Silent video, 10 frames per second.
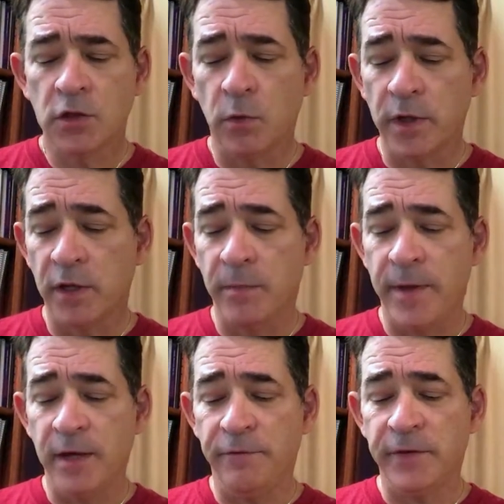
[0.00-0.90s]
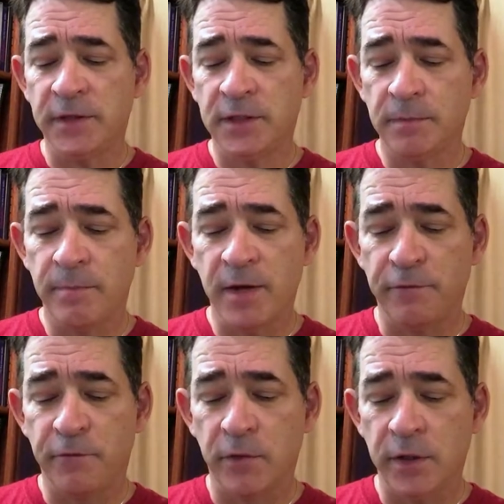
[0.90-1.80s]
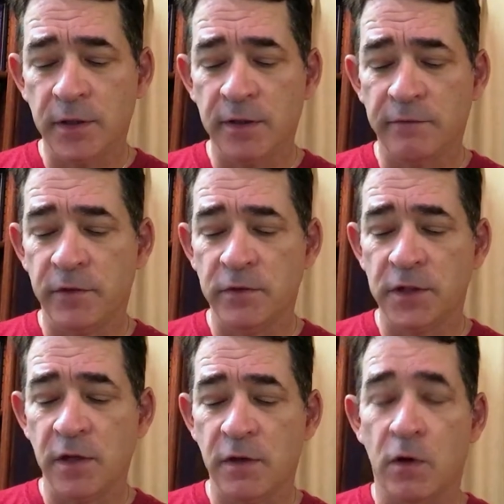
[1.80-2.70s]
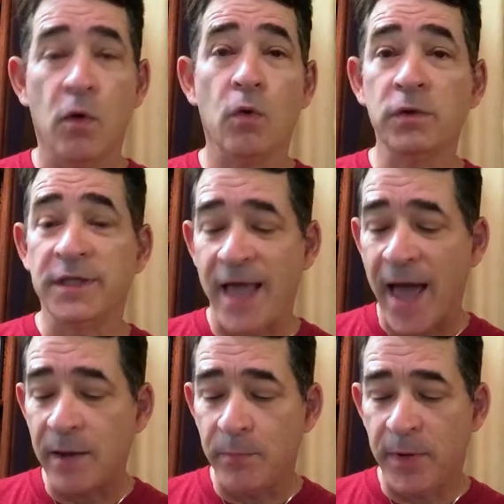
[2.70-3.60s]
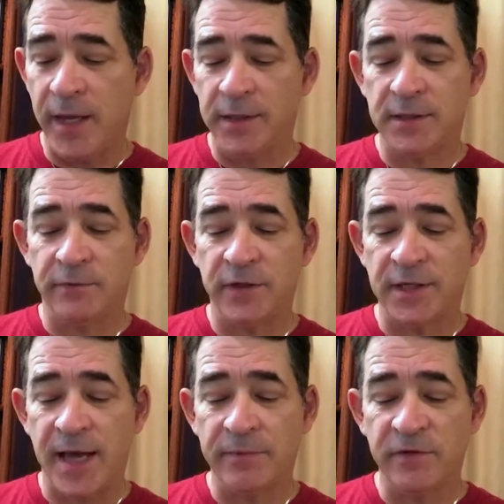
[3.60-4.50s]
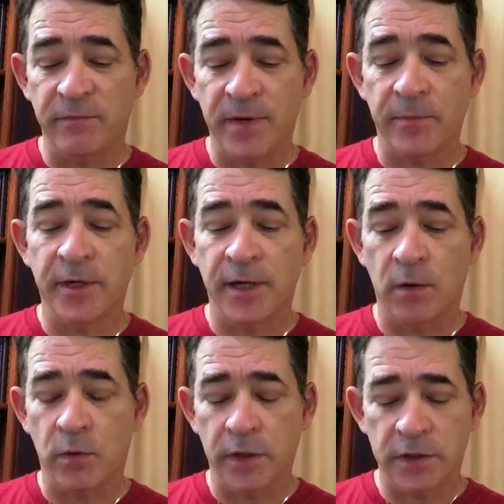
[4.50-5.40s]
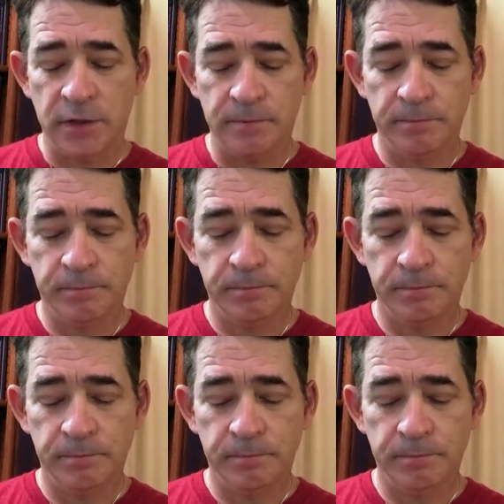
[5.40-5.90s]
So what are the benefits, metaphorically, of using the whole database of adaptive memory networks?